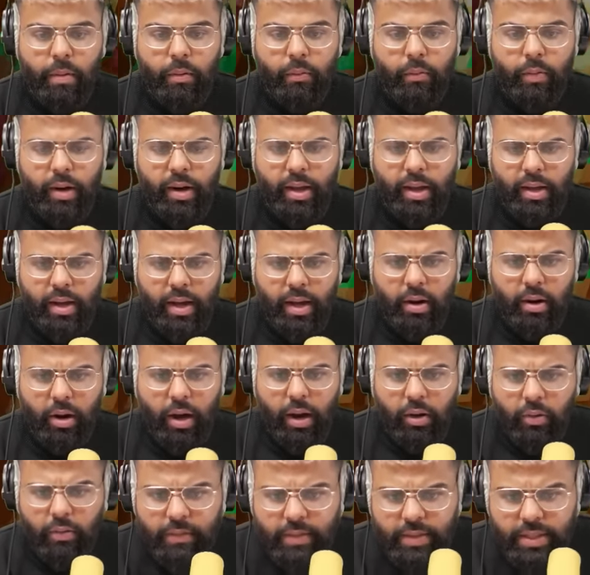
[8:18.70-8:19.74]
Really? I don't, I
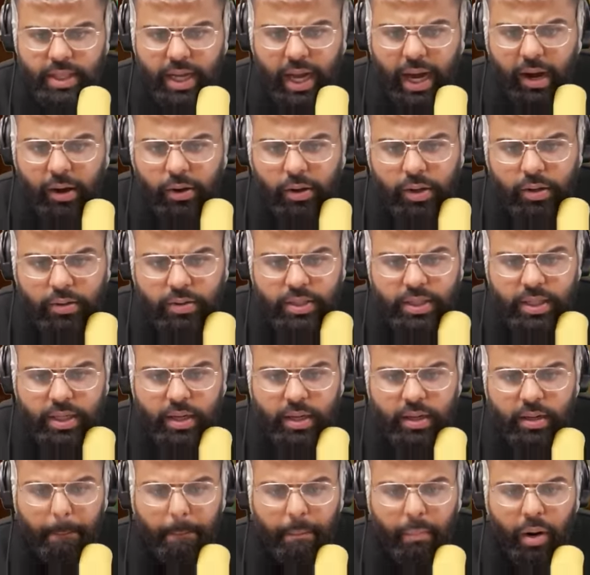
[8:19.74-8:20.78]
don't even see it. How do you see it?
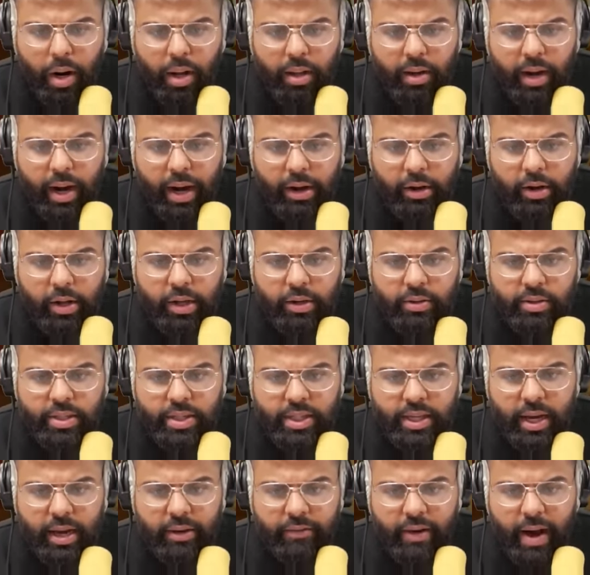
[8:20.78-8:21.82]
Brother, how do you
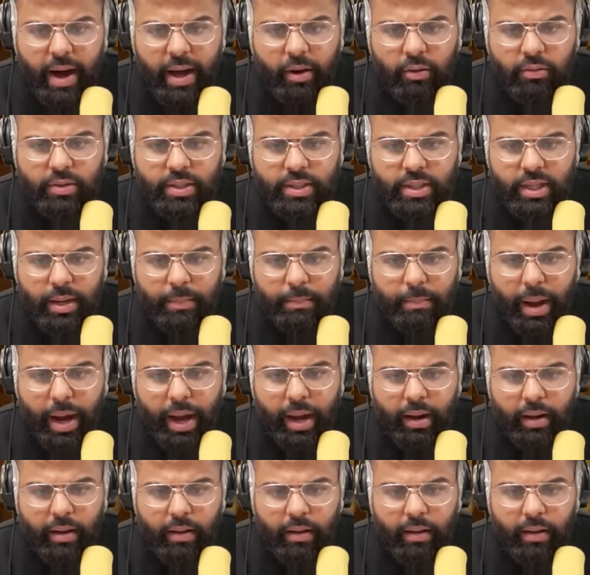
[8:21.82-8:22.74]
see it if I don't see it, man?